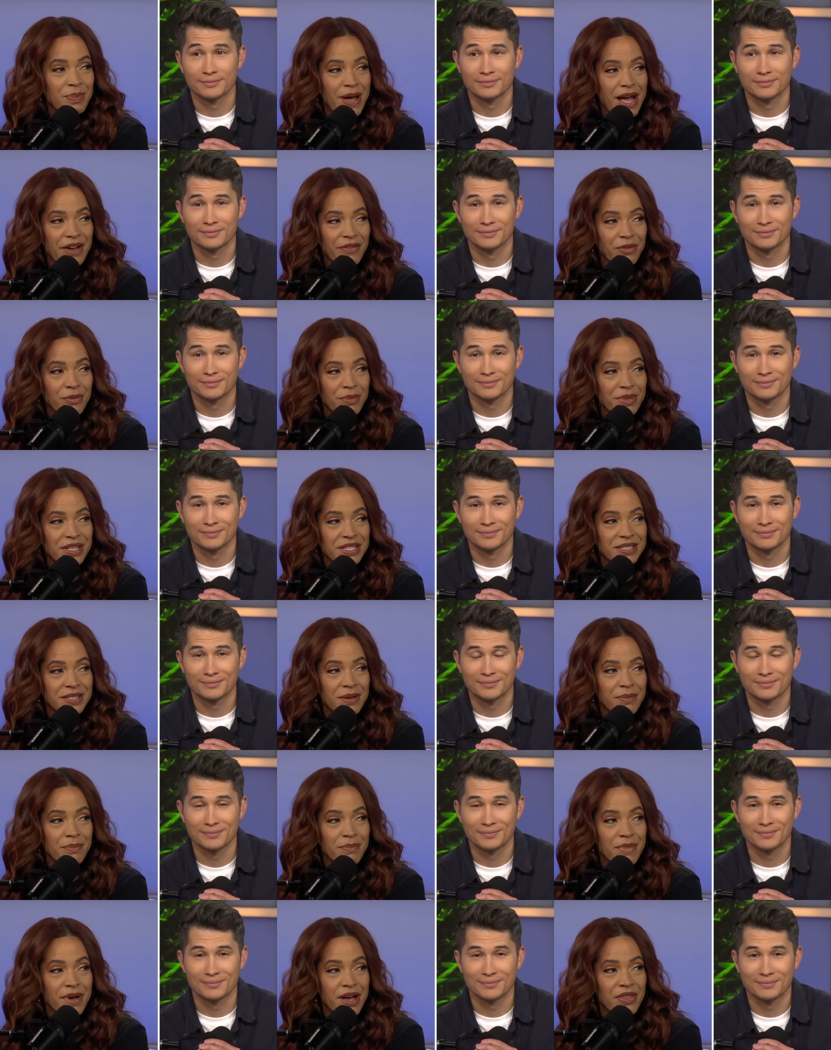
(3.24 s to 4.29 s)
Speaker 1: back from his
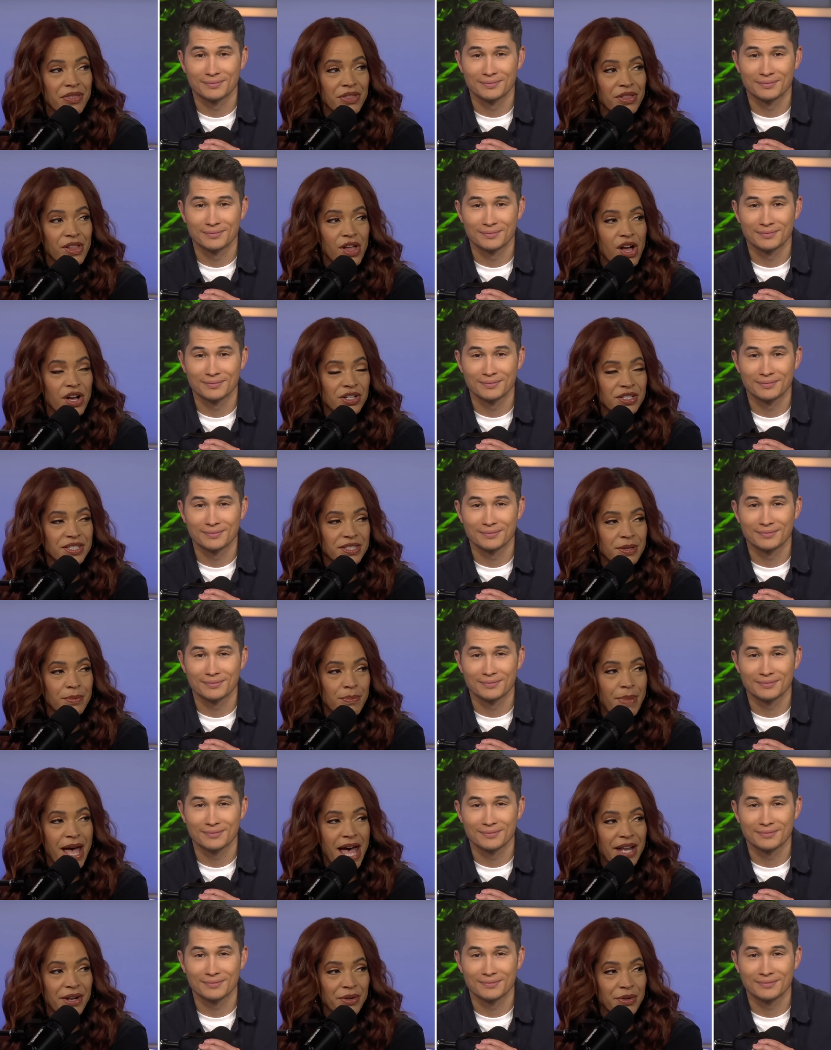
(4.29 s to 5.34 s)
month long
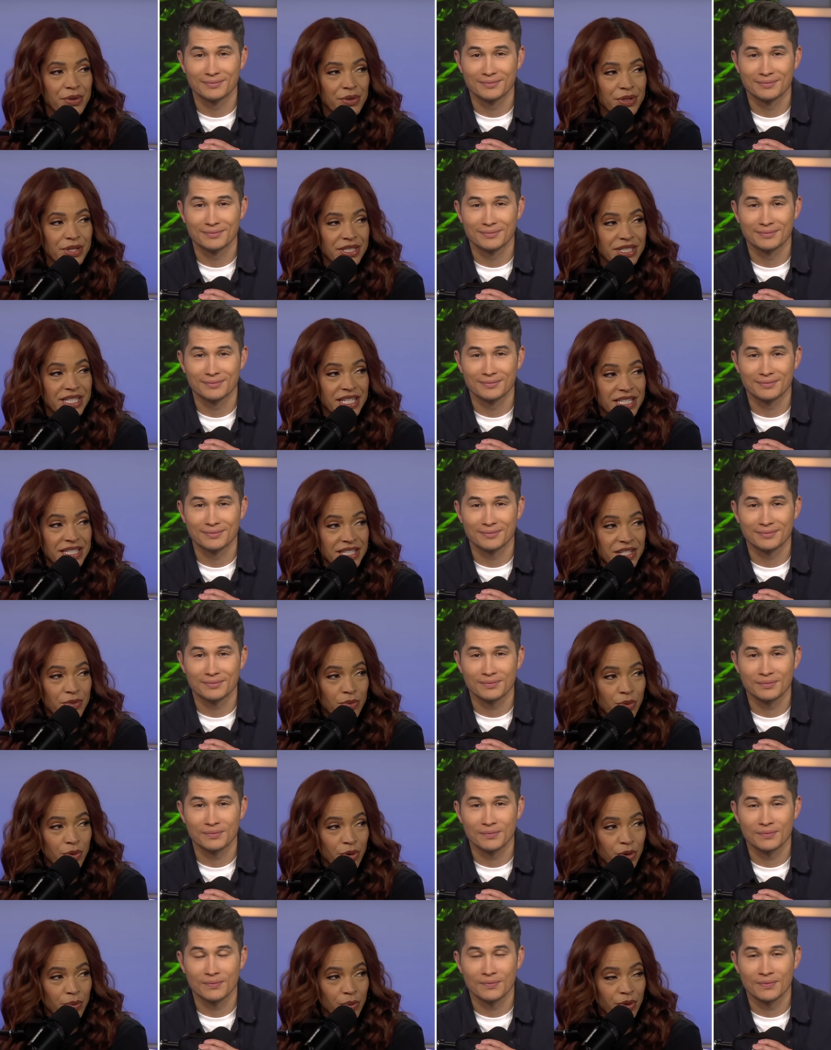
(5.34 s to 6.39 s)
sabbatical at Disney
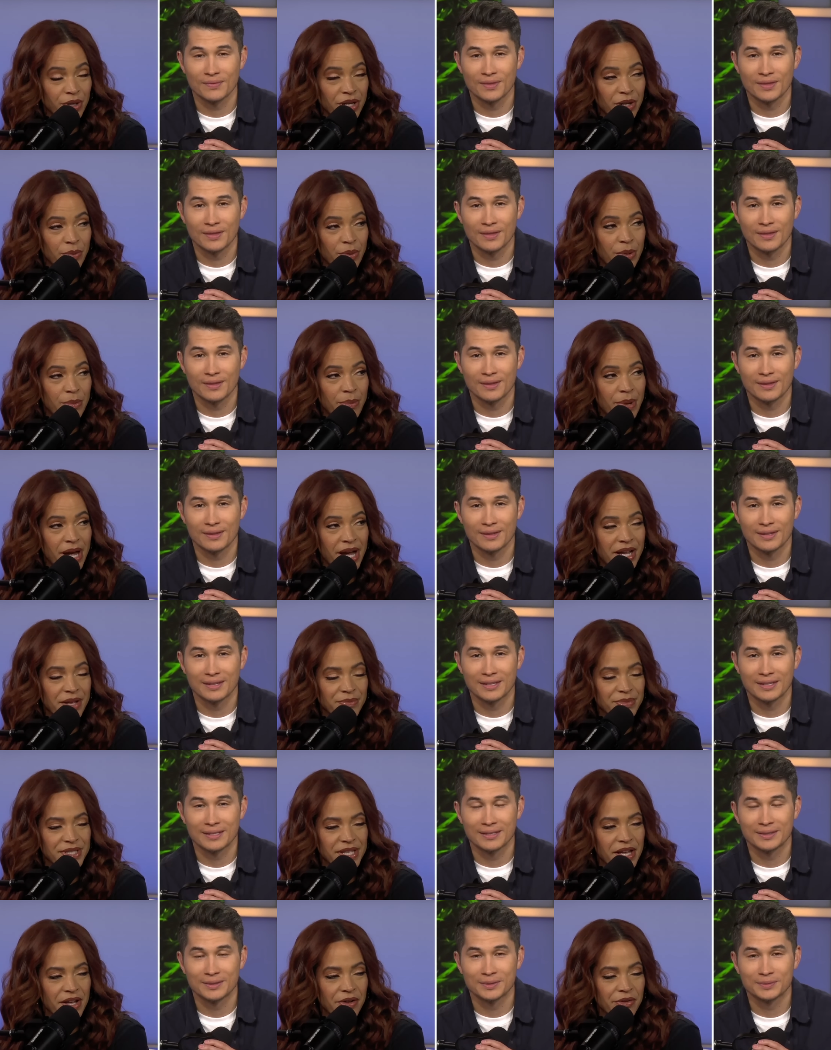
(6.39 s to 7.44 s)
World where he went by
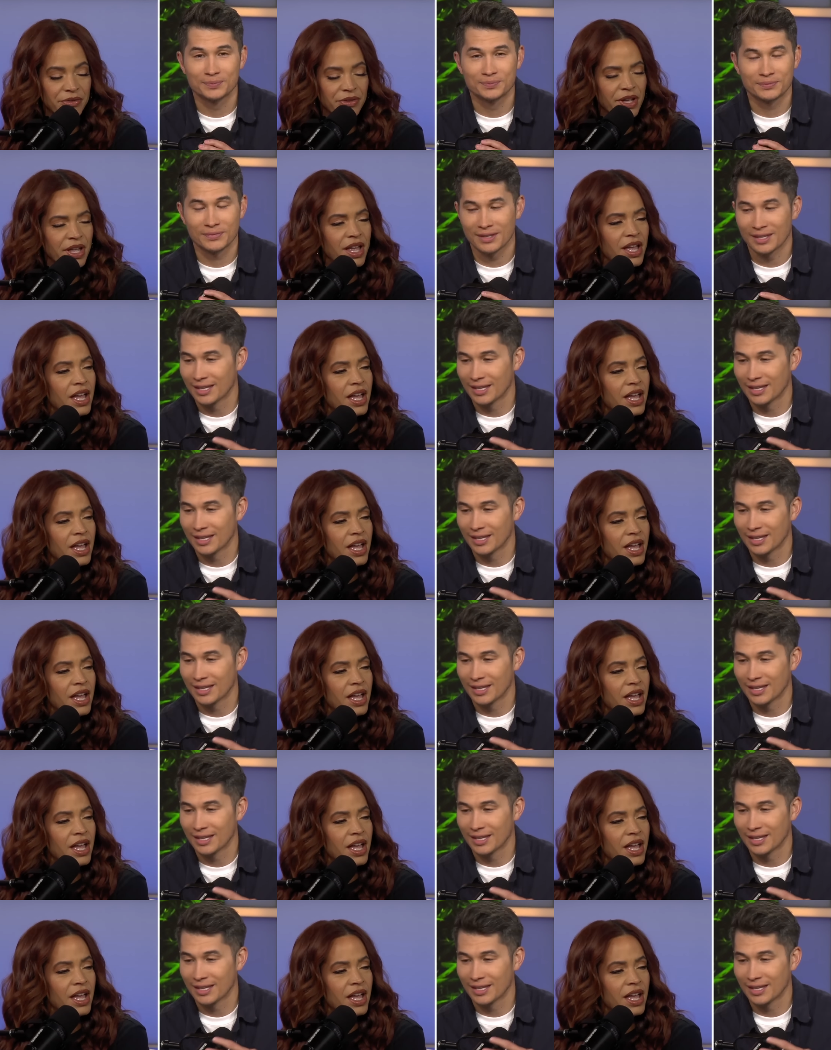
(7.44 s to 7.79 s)
himself.